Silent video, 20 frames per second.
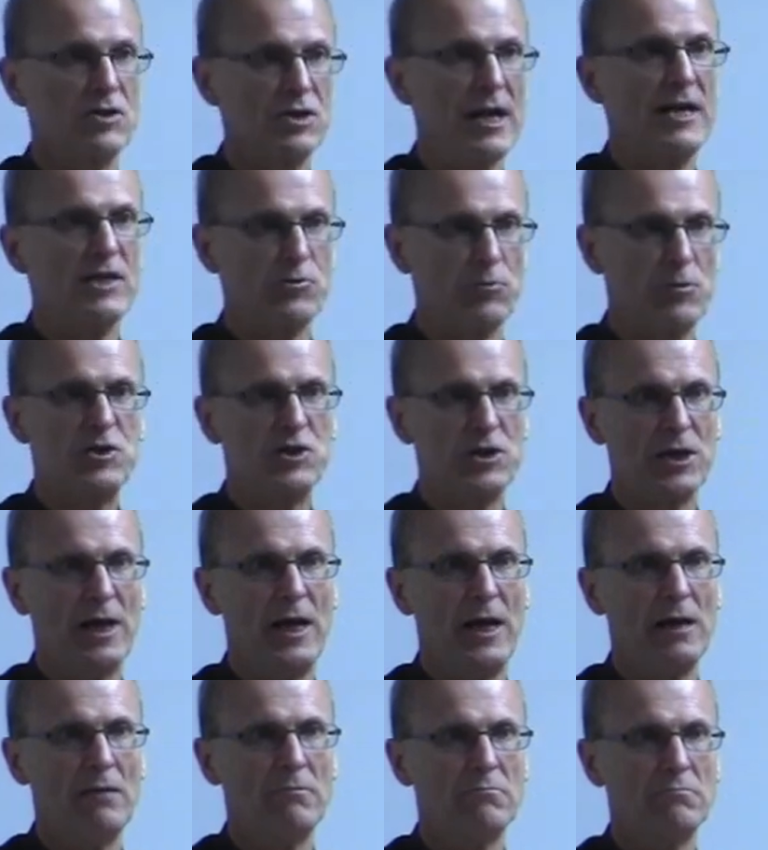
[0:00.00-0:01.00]
as we
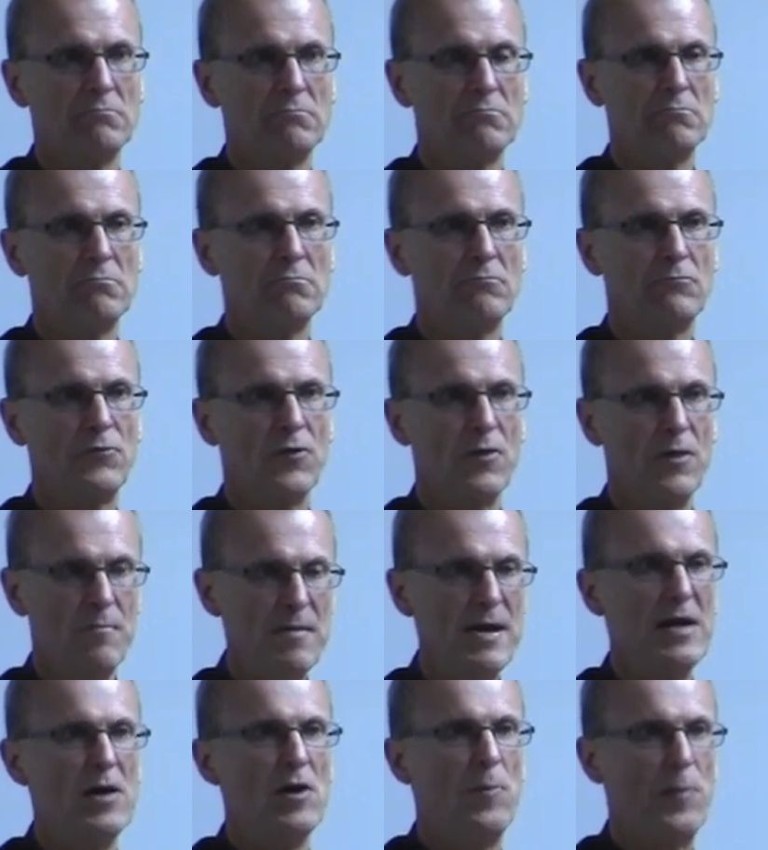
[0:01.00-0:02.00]
say, for the
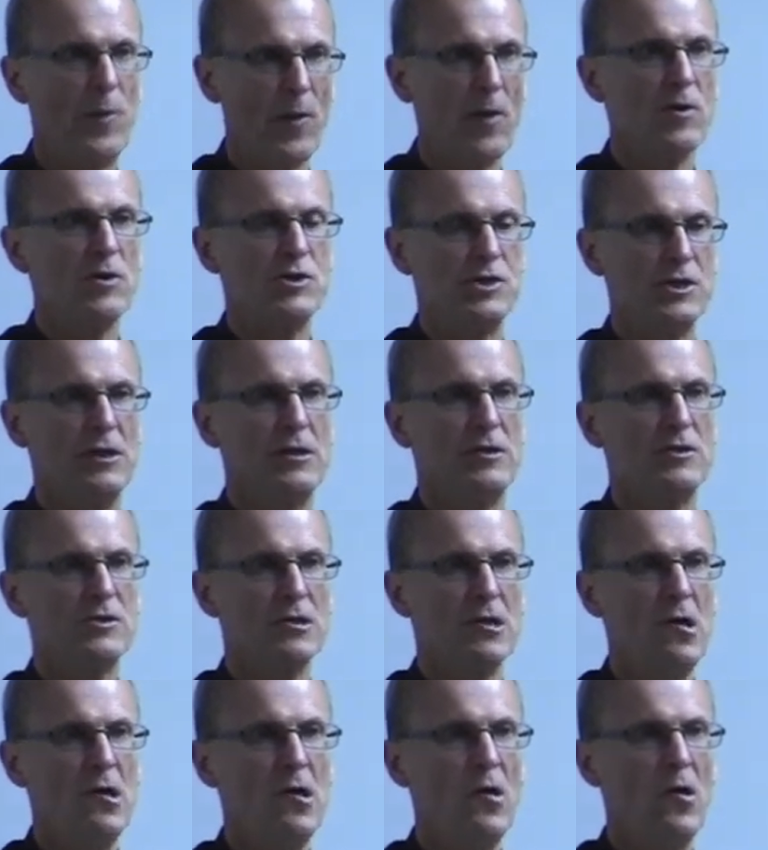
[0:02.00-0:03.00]
Medo-Persians,
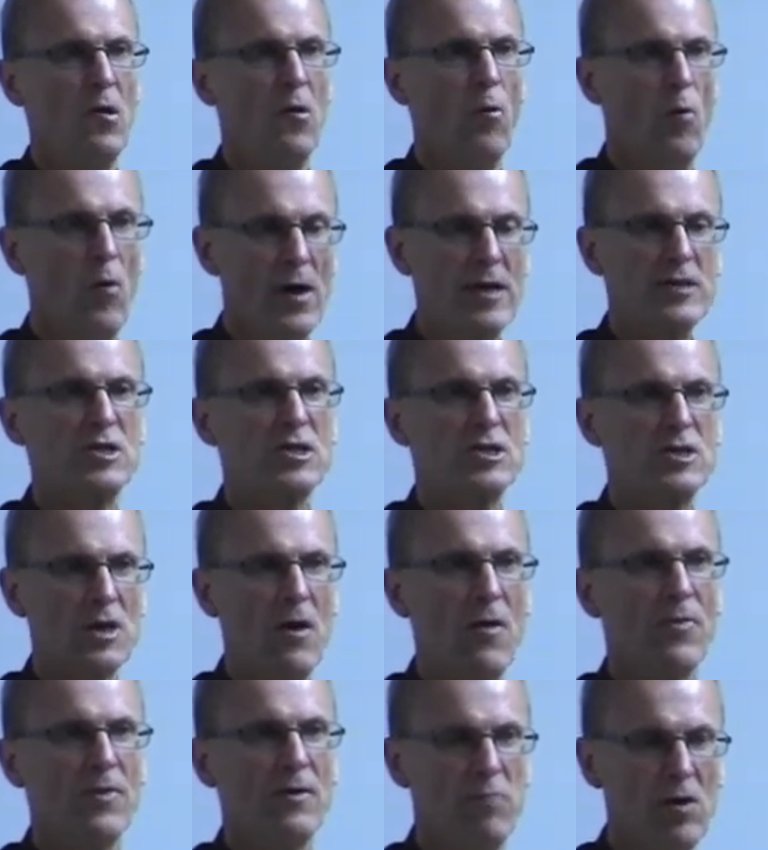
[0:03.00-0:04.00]
once it's
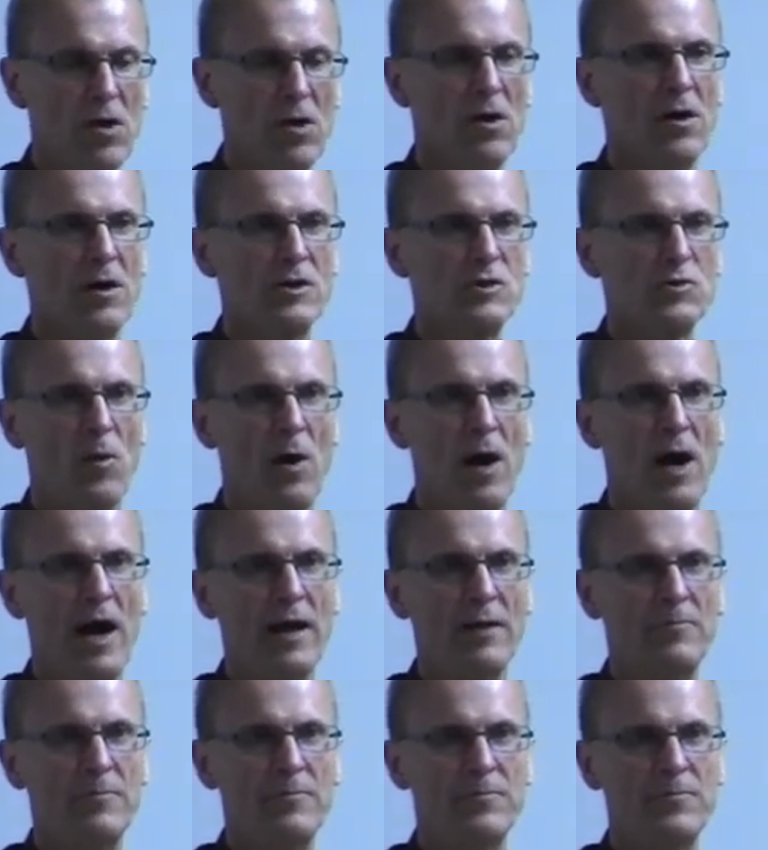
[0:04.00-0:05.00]
on the books,
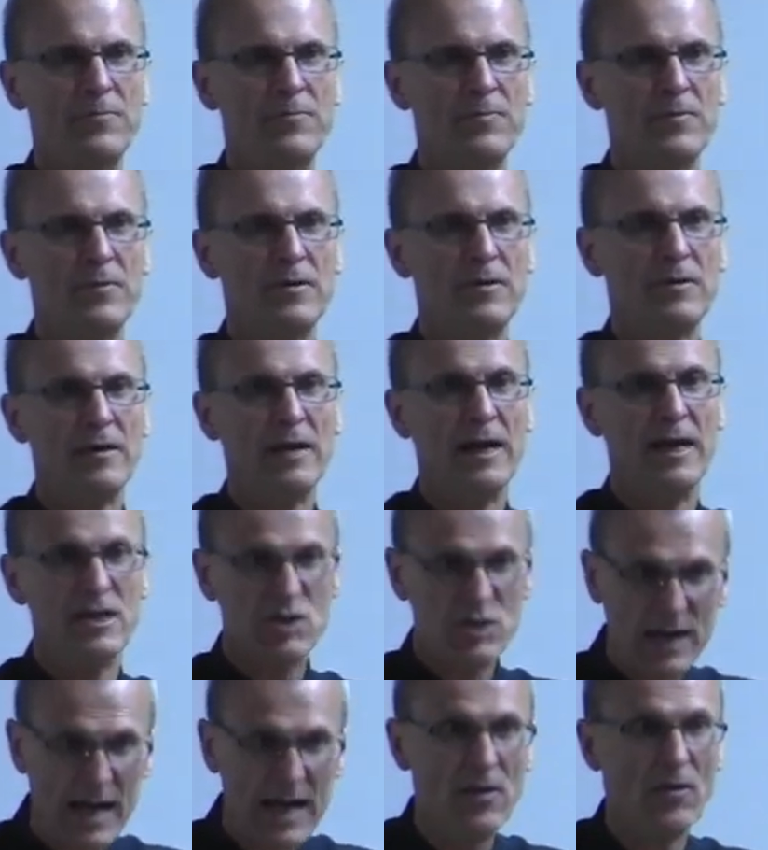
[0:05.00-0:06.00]
what? It's
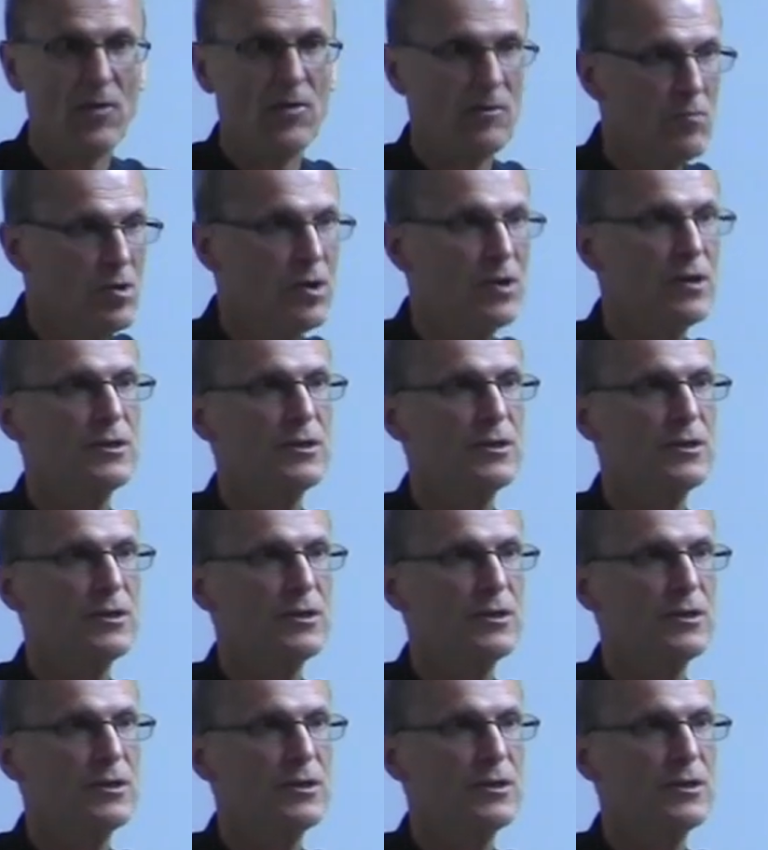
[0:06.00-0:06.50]
staying on the books.